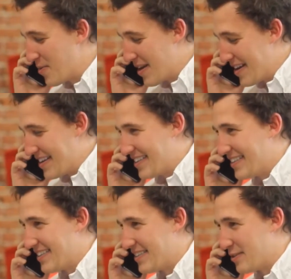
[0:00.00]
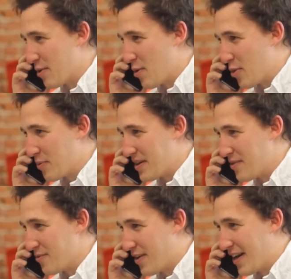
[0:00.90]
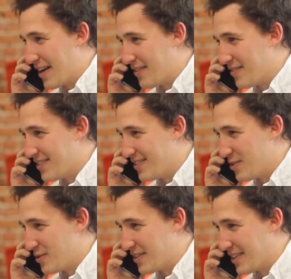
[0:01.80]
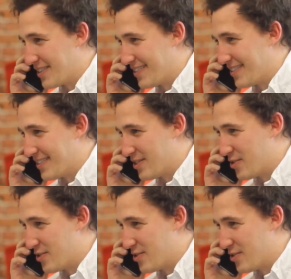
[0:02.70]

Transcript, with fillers: you flights suitable exactly for you. Once you